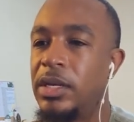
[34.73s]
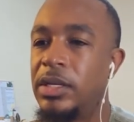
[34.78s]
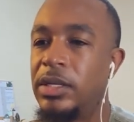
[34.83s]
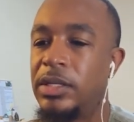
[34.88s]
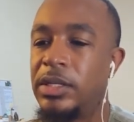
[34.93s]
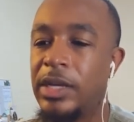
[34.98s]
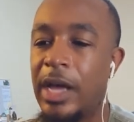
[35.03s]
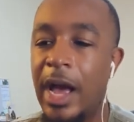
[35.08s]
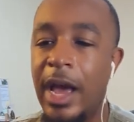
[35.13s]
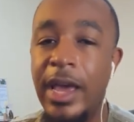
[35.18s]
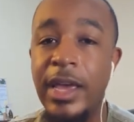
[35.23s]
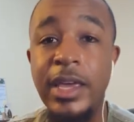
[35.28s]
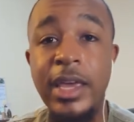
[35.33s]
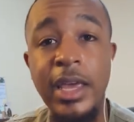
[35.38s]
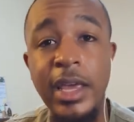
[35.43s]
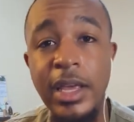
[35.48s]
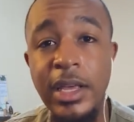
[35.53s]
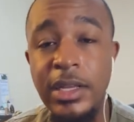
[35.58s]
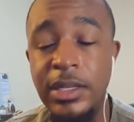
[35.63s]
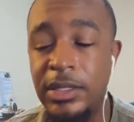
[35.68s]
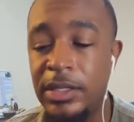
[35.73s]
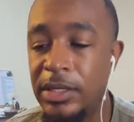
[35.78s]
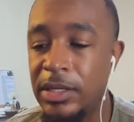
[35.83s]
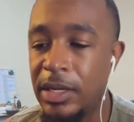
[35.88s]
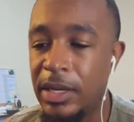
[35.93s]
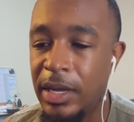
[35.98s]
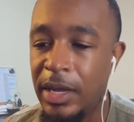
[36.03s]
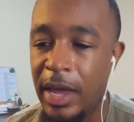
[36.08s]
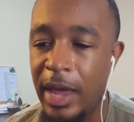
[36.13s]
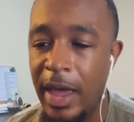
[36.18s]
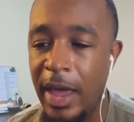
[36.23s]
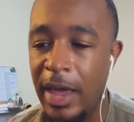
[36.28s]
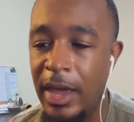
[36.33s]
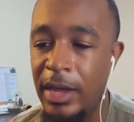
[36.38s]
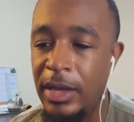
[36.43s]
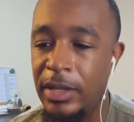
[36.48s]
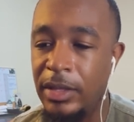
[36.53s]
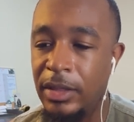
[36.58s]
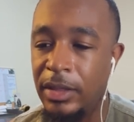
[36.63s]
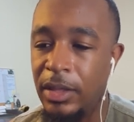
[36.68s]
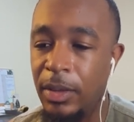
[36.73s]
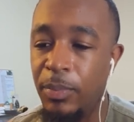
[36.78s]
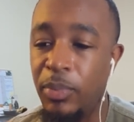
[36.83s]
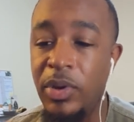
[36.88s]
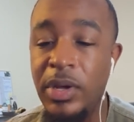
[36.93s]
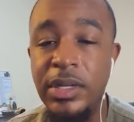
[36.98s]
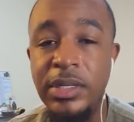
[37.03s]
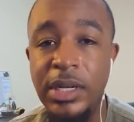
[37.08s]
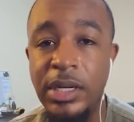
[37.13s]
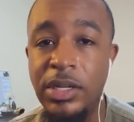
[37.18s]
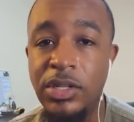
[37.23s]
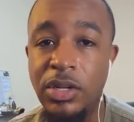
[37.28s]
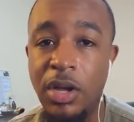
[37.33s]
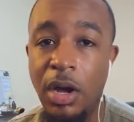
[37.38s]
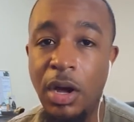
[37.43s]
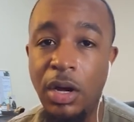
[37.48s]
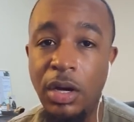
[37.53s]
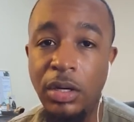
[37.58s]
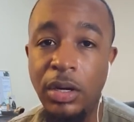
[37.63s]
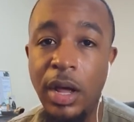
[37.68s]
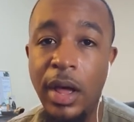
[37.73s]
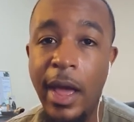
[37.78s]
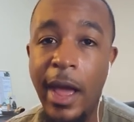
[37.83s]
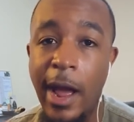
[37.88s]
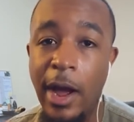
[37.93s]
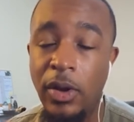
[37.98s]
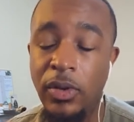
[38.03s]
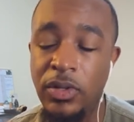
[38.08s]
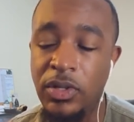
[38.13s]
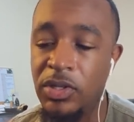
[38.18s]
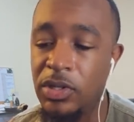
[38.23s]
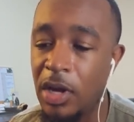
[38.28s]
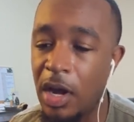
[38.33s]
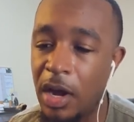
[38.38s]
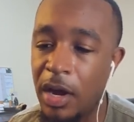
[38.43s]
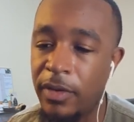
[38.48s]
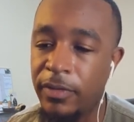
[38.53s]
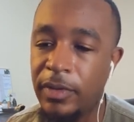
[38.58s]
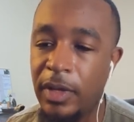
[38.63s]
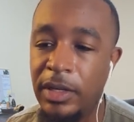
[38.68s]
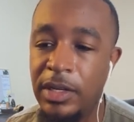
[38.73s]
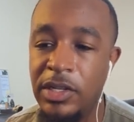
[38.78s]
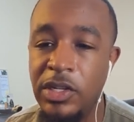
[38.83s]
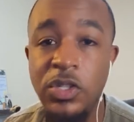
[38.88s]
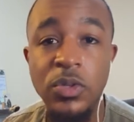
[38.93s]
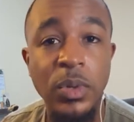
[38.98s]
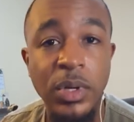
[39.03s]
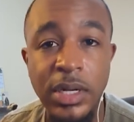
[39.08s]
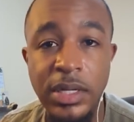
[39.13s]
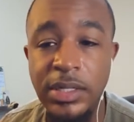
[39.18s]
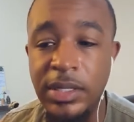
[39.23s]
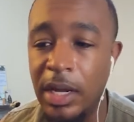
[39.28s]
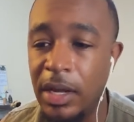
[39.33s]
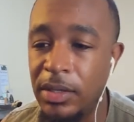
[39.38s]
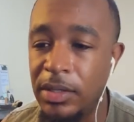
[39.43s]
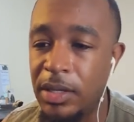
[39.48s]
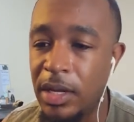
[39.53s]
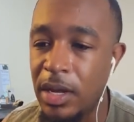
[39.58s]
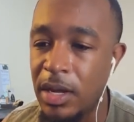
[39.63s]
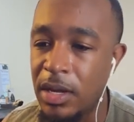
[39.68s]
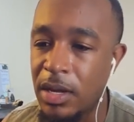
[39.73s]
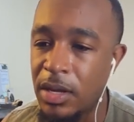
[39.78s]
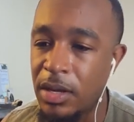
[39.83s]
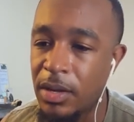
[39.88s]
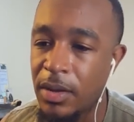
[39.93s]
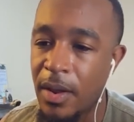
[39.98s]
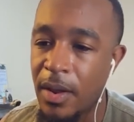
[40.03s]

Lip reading: Sky Keys, and the preset is called Out Soft, and this is what it sounds like.